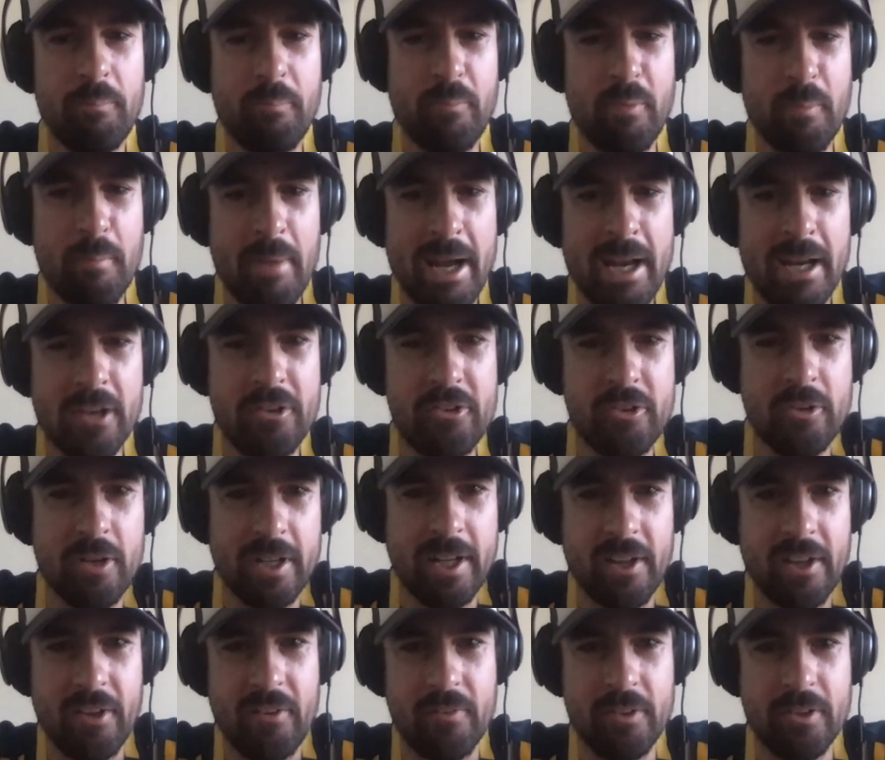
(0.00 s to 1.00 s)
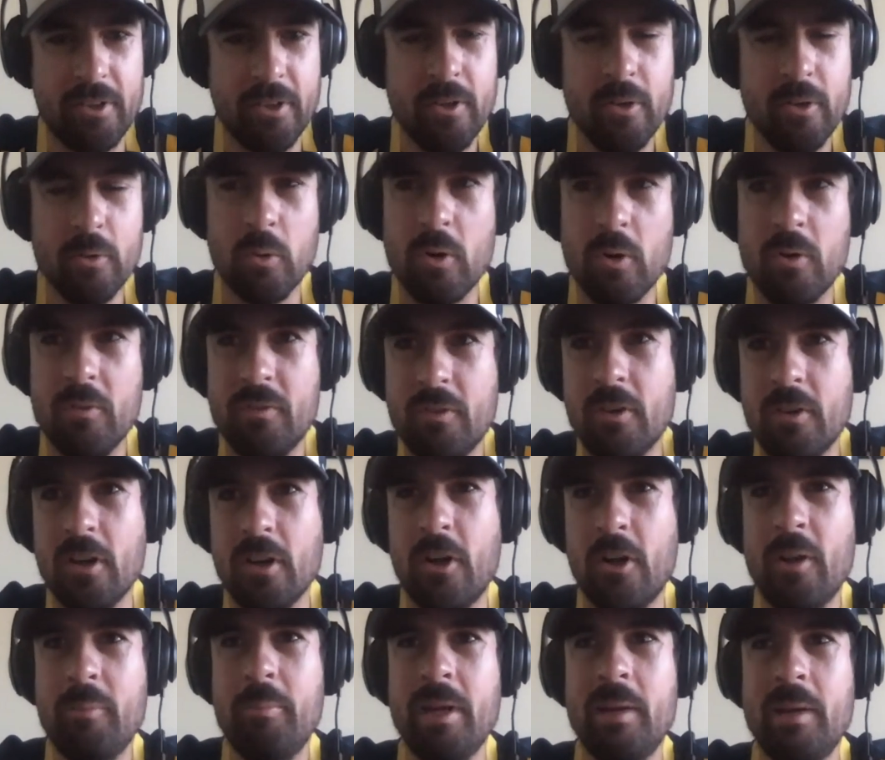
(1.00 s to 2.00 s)
the main issue, I guess, for you or for a
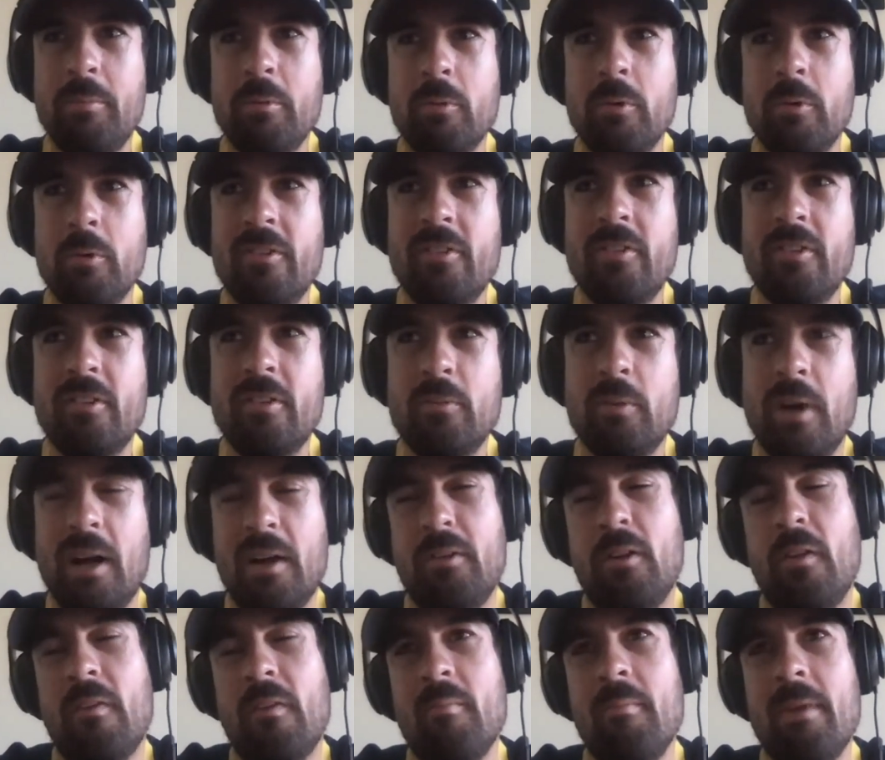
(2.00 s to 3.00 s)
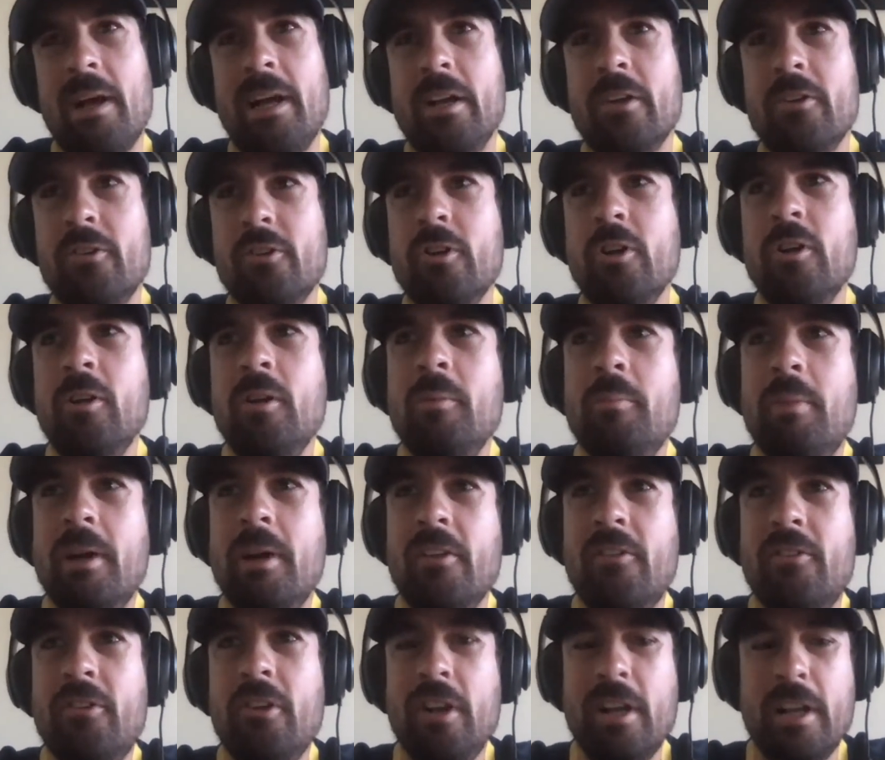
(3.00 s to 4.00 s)
lot of people is well, not the main issue, but
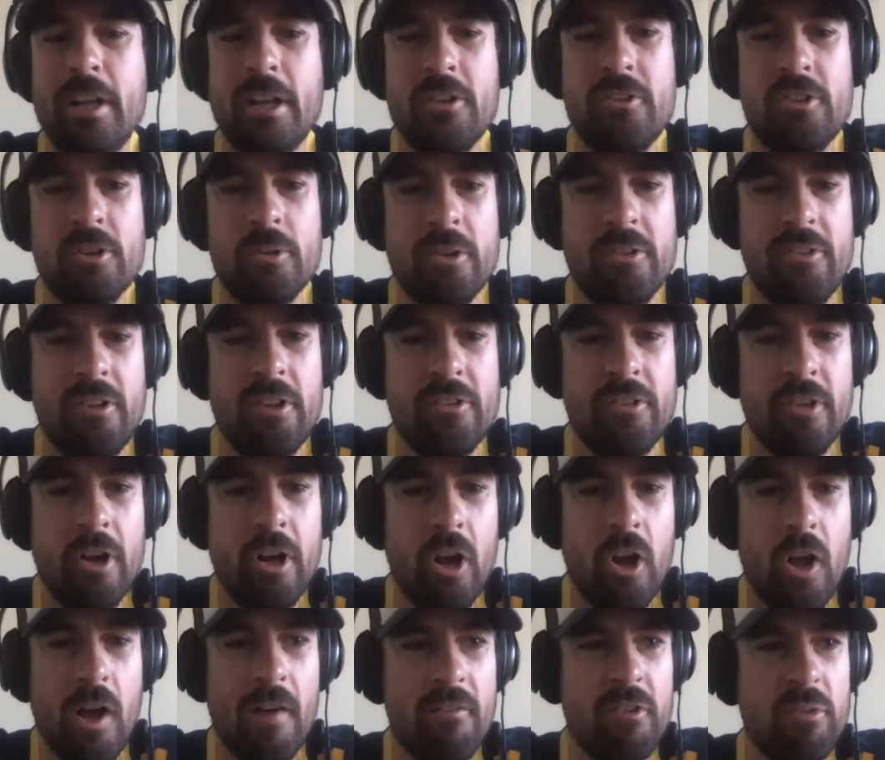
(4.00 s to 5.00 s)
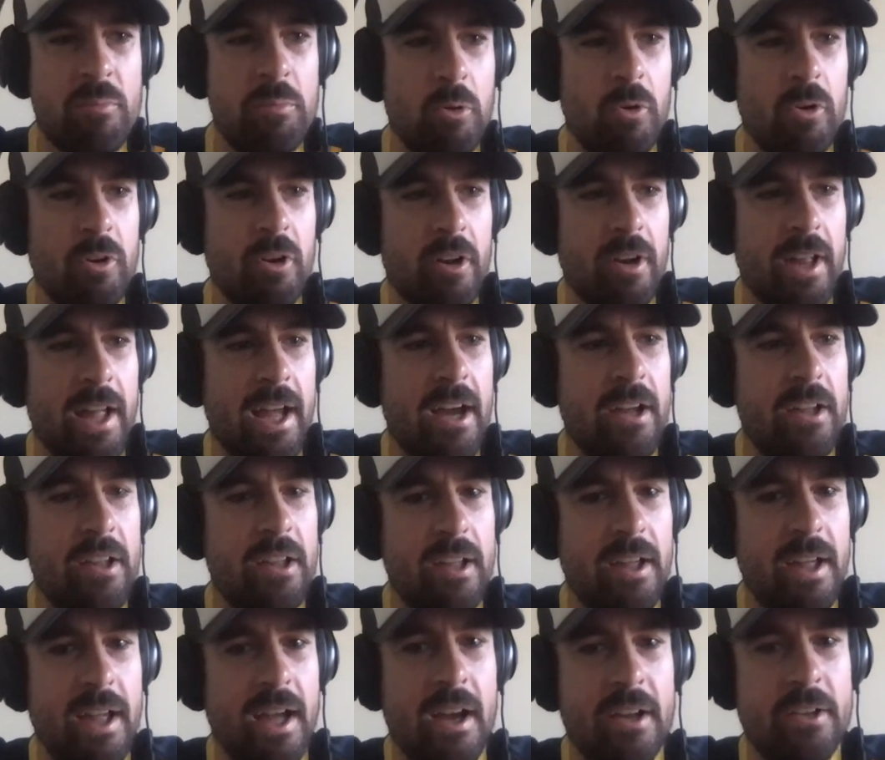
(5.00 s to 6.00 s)
it's certainly an issue. Is there's no live sport on? How
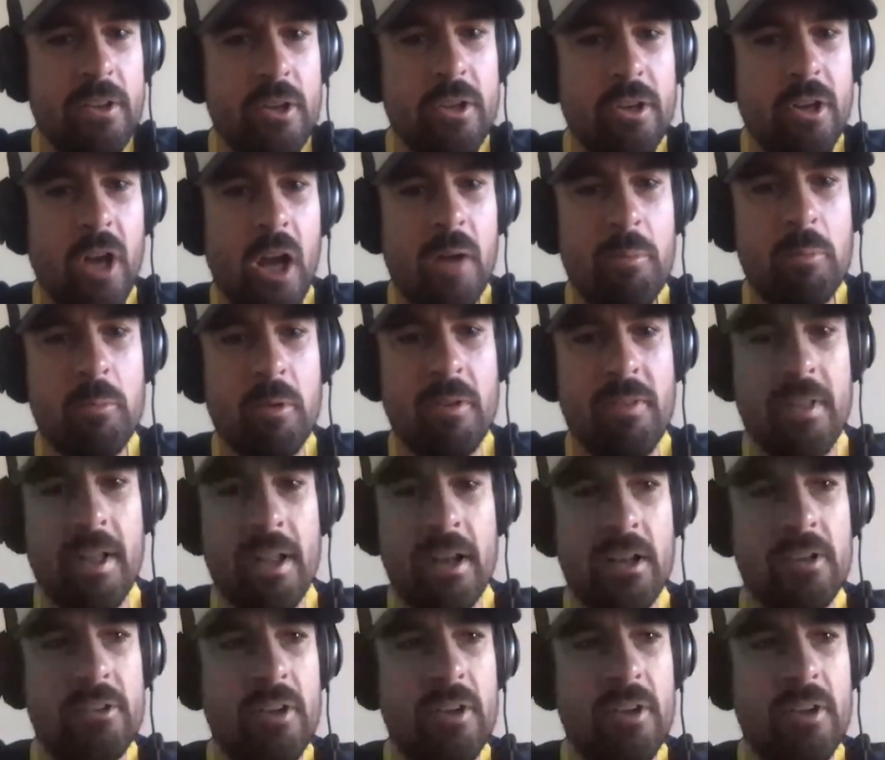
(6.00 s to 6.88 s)
how are you coping with